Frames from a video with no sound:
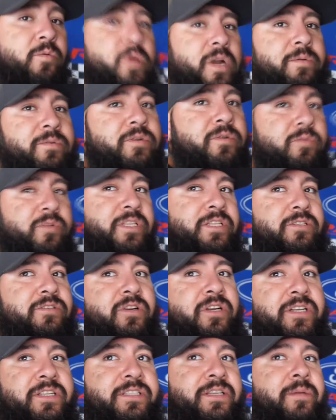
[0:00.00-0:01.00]
what I'm doing with this
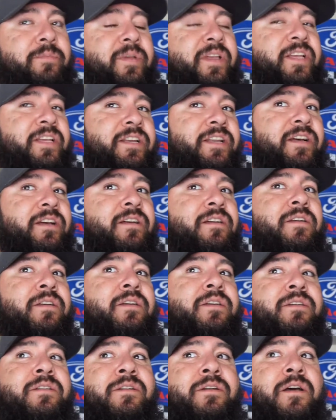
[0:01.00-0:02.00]
truck is I'm making a
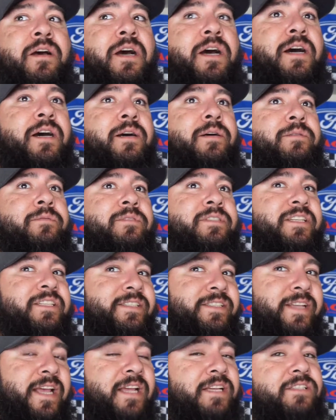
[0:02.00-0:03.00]

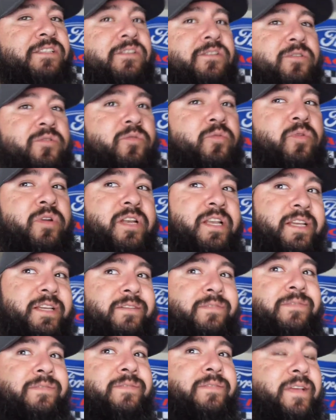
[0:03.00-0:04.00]
disaster
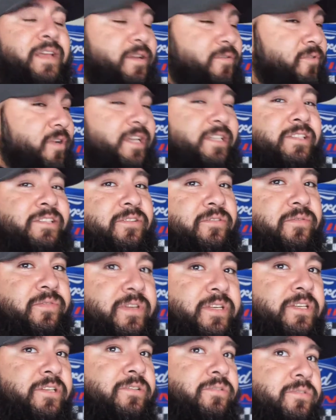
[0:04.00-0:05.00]
relief and rescue
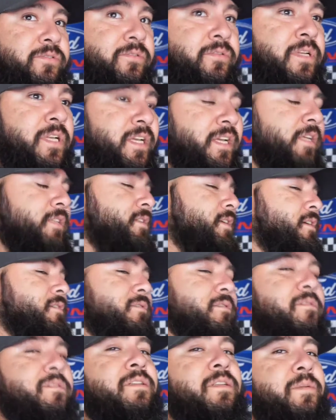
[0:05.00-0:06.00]
vehicle. It's
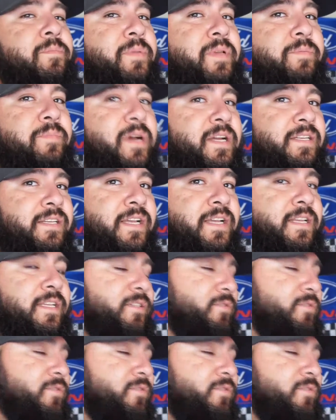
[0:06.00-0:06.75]
also going to be my daily